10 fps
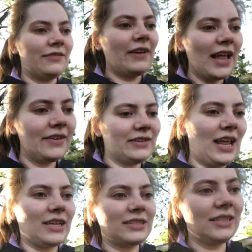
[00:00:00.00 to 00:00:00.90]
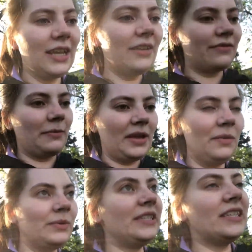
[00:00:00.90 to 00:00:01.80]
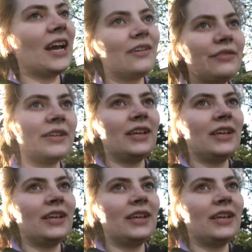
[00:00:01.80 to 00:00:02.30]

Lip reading: fairly relaxed day for me. We did have